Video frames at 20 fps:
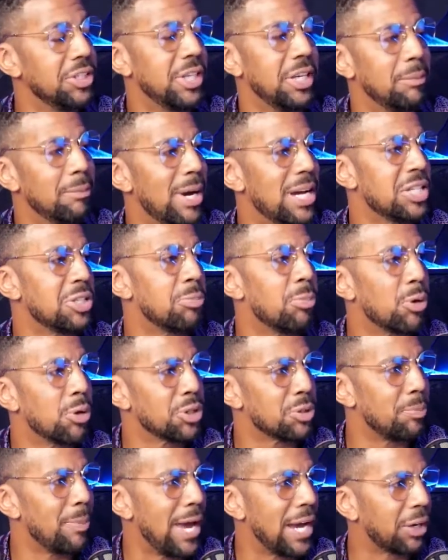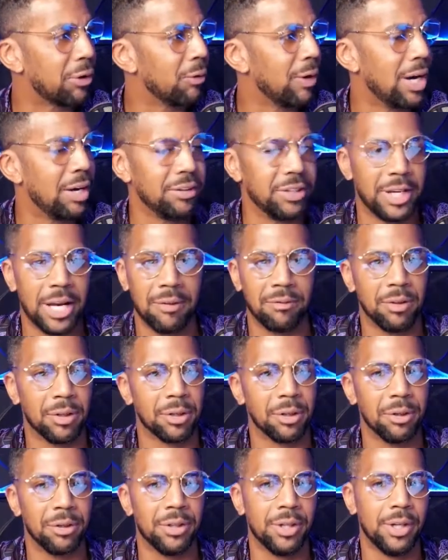take my sports background that I've
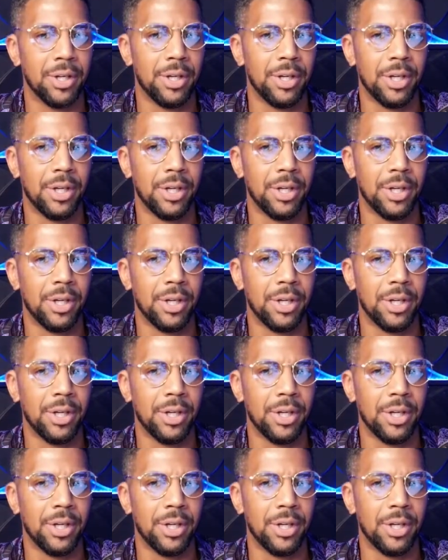learned,